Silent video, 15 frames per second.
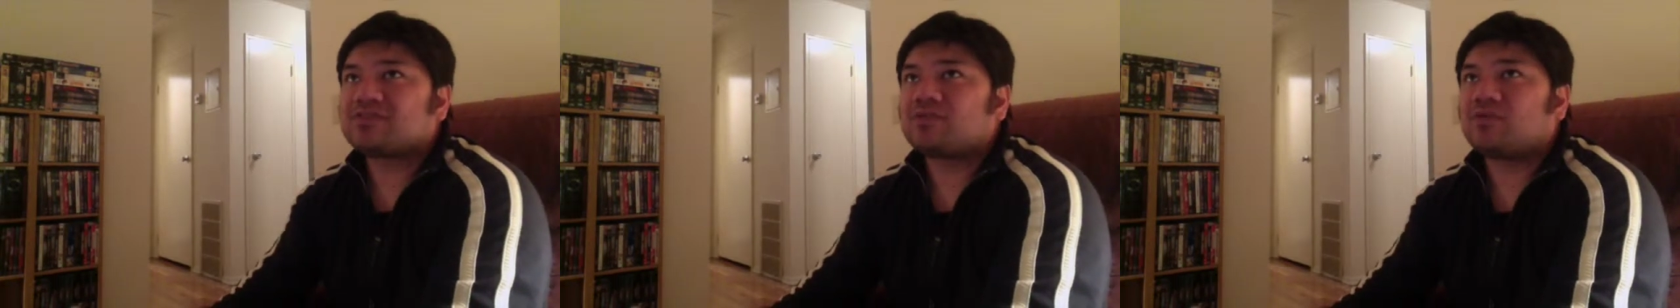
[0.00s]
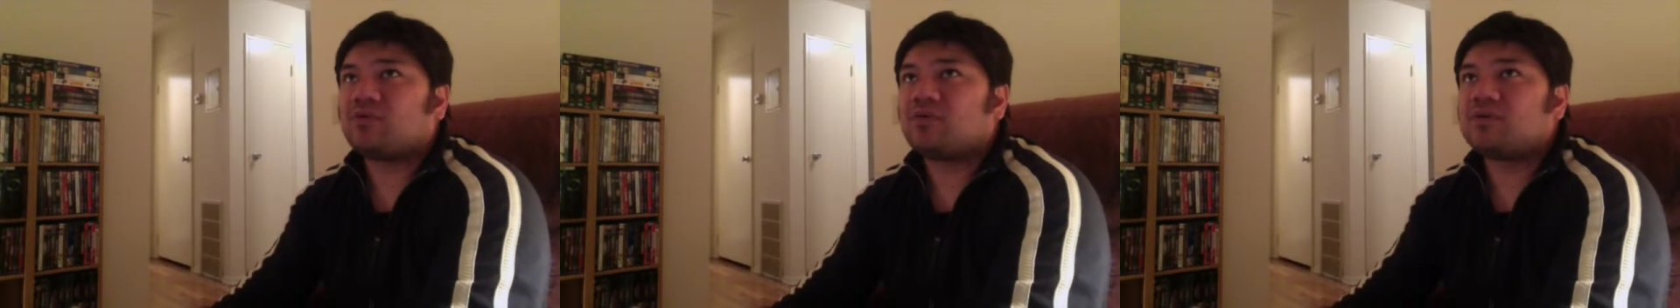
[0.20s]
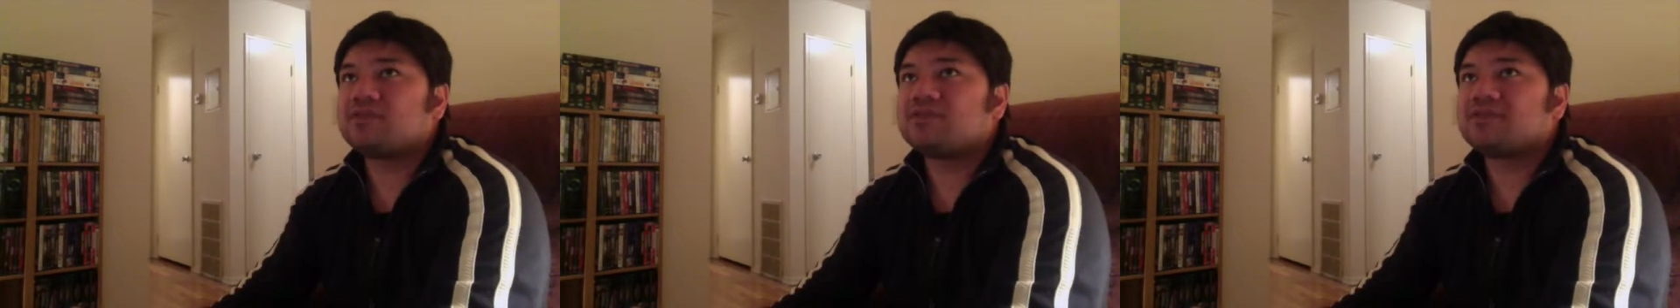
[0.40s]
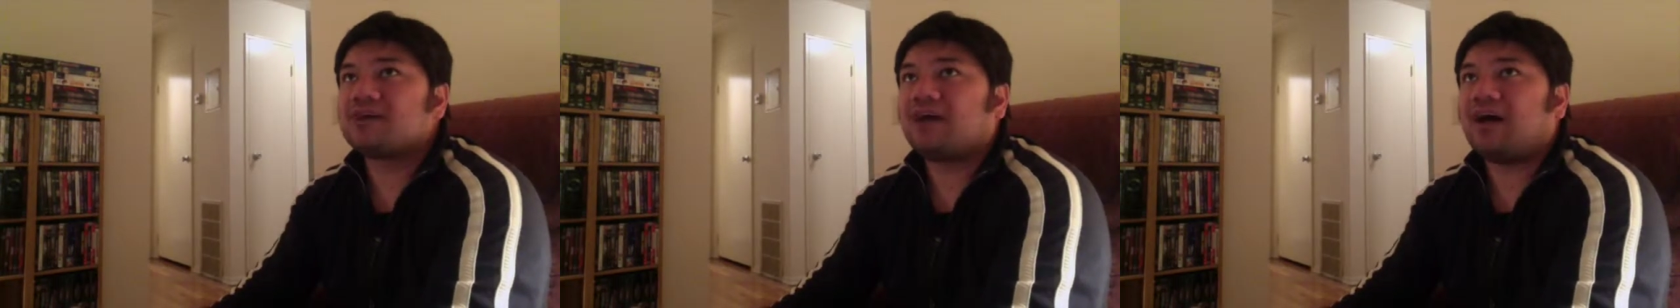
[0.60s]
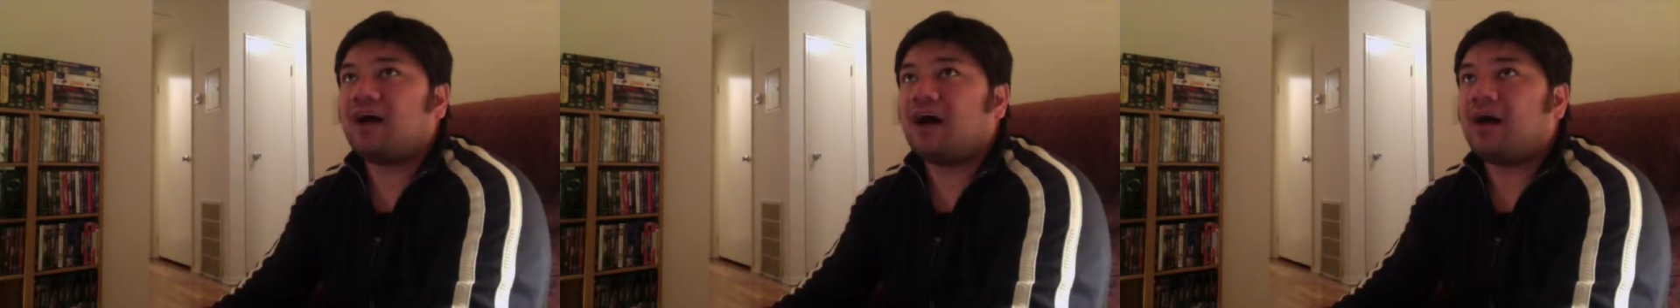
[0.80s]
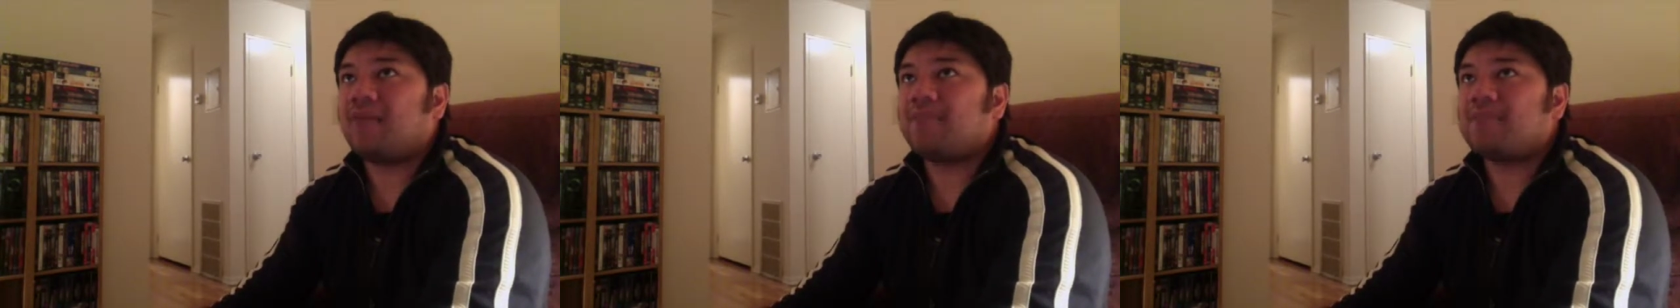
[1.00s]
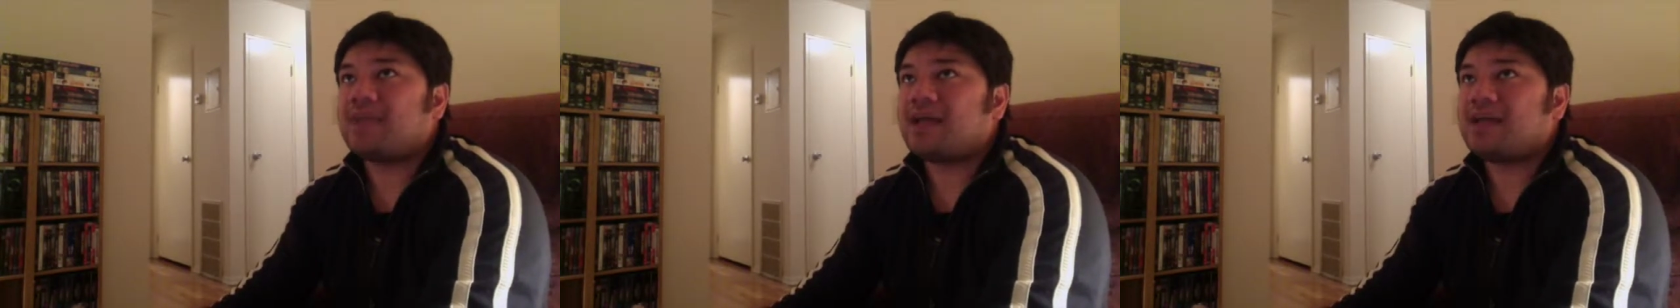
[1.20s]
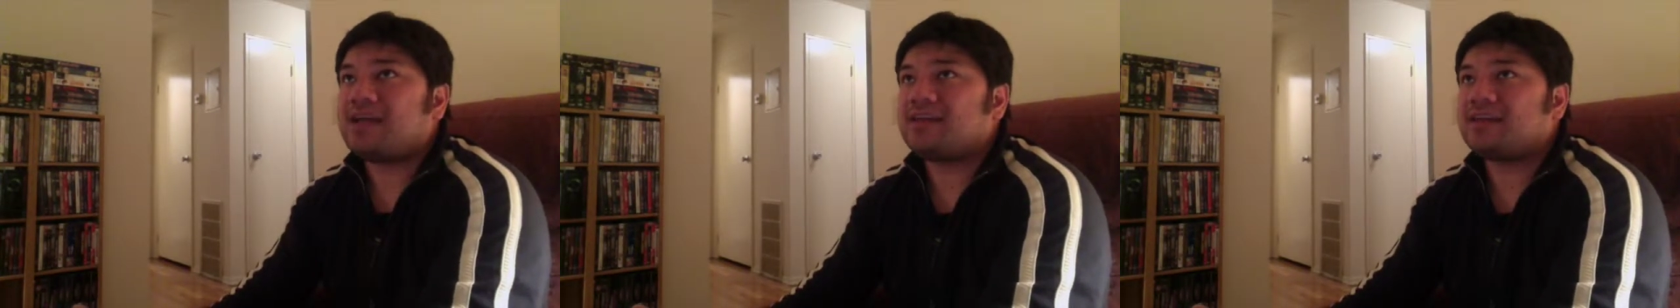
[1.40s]
towards a
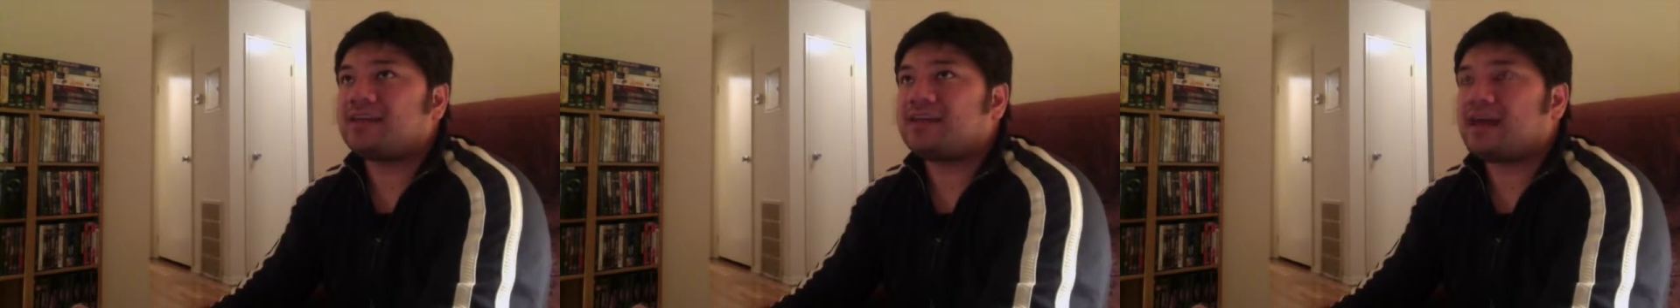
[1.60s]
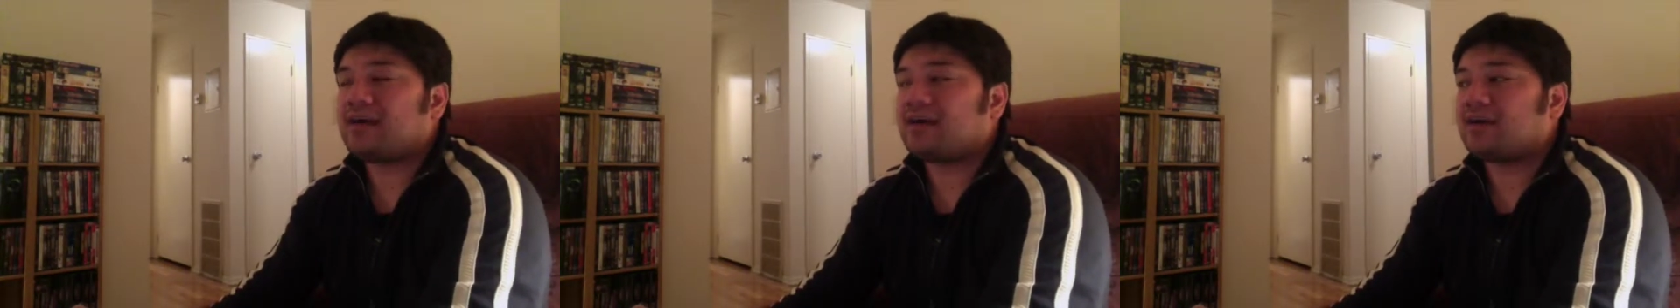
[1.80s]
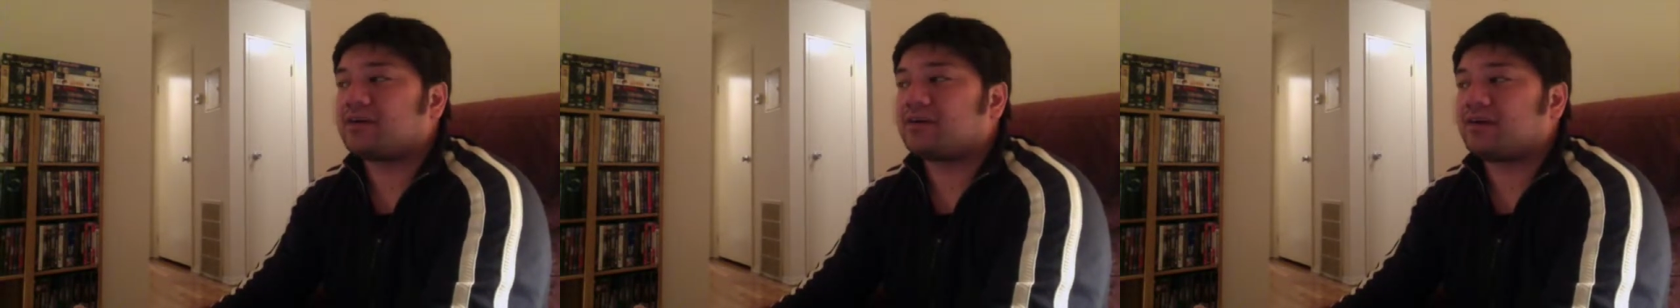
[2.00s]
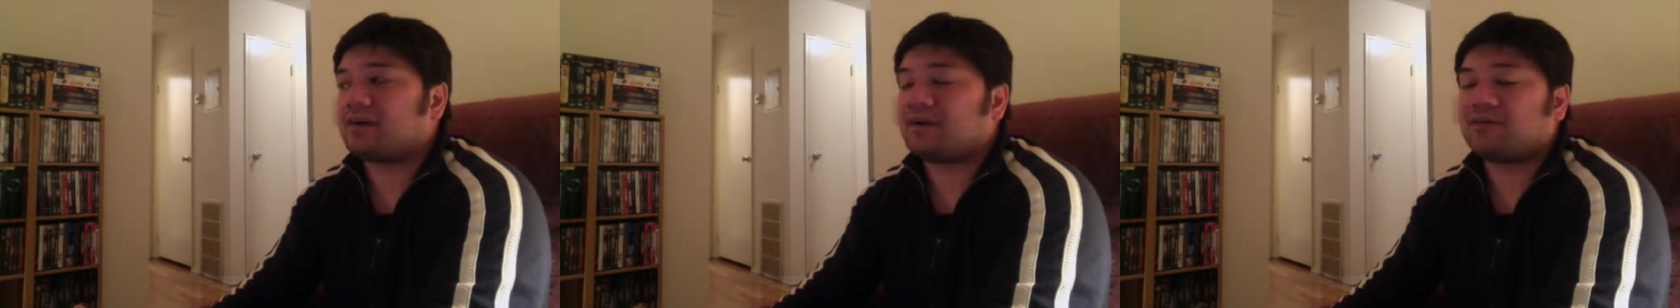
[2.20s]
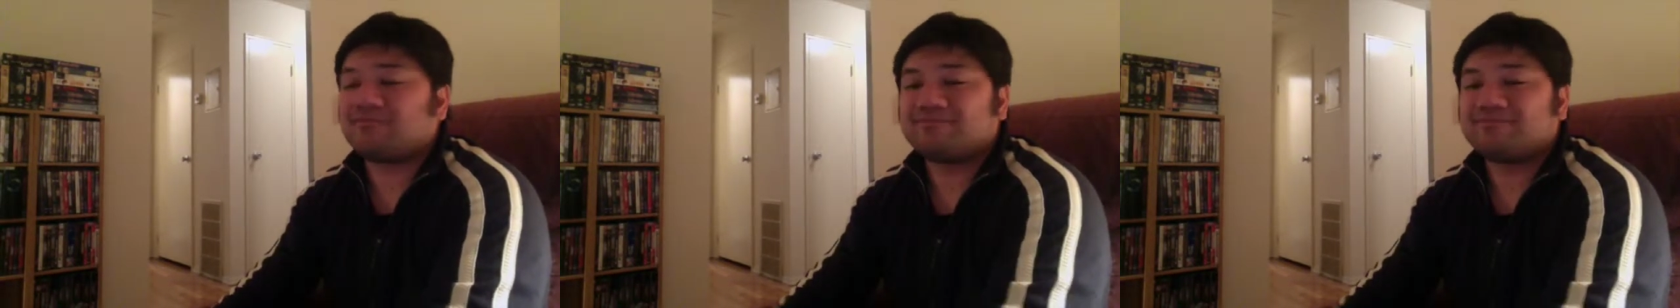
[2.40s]
main character.